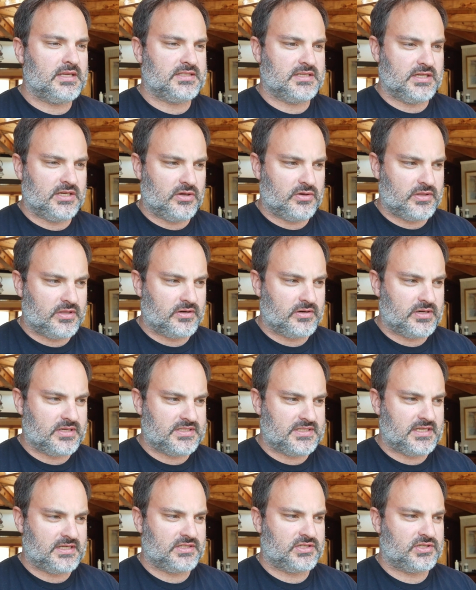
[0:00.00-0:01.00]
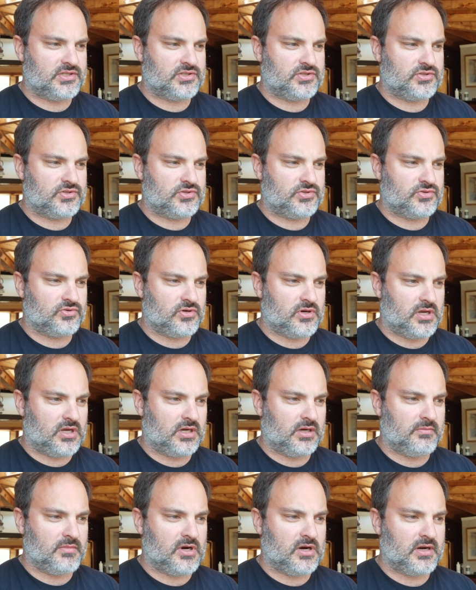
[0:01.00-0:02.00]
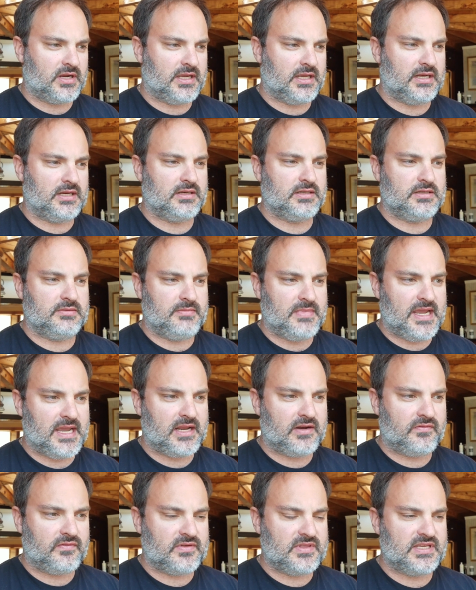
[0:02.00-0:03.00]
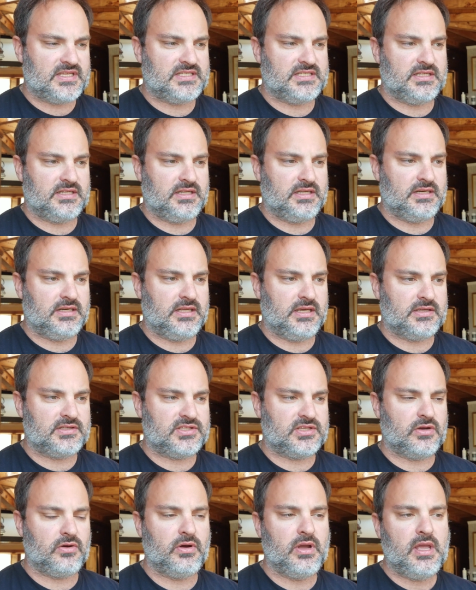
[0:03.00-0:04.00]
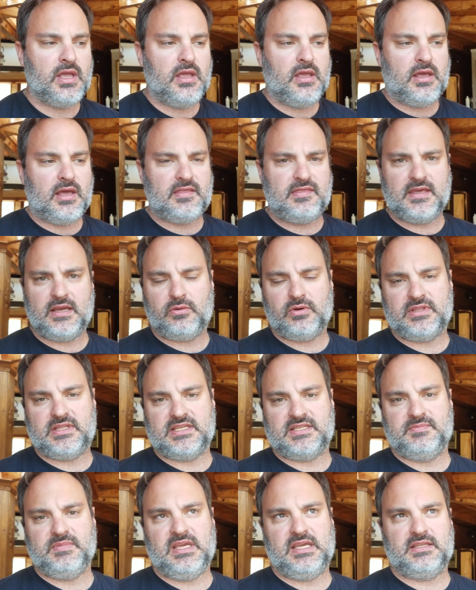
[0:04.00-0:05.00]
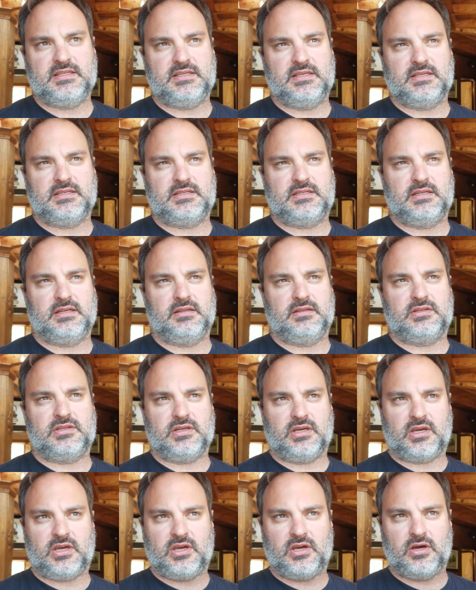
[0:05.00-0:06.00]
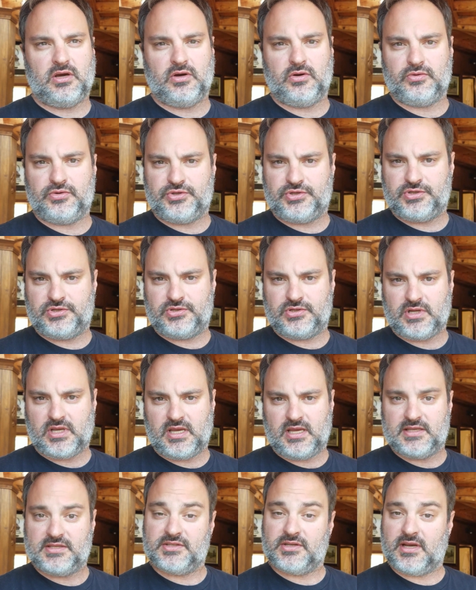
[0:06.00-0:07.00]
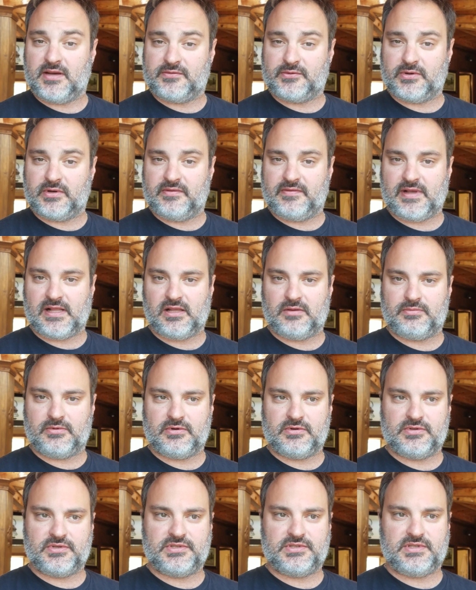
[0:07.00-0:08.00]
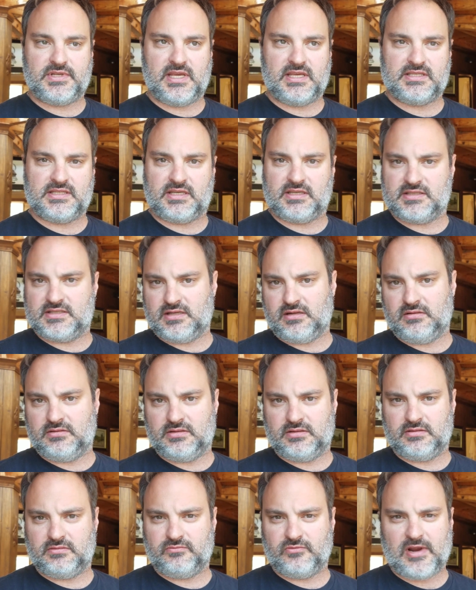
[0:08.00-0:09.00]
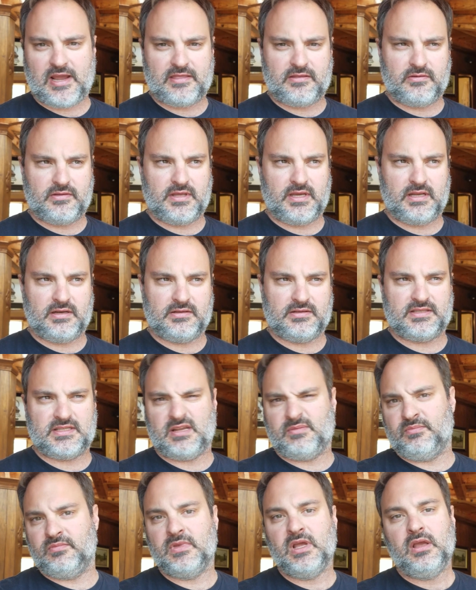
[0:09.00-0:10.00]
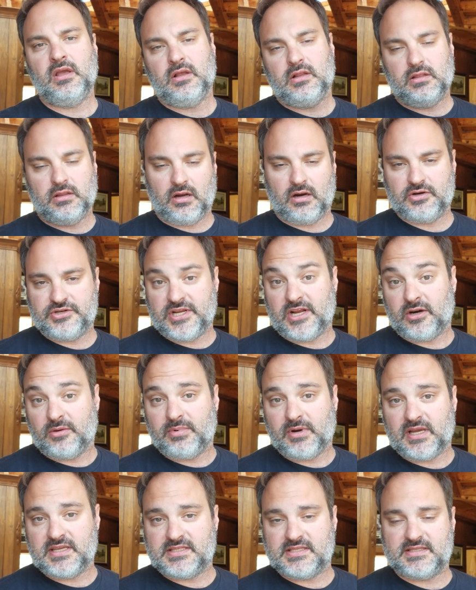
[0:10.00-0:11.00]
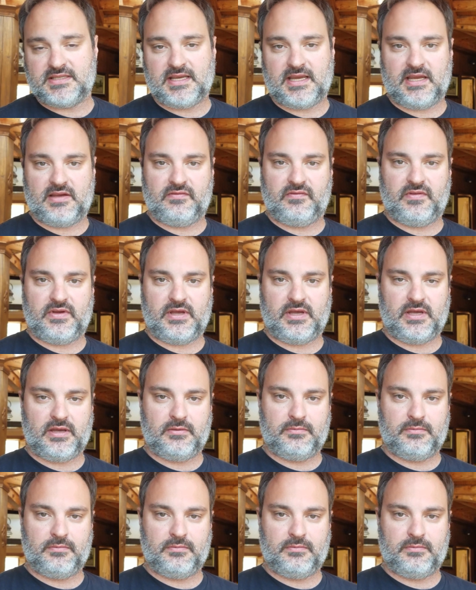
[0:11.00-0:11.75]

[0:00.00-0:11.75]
as I know there is a strong market and demand for this in India. So I think what this means is to coach software developers as a consultant rather than some large enterprises have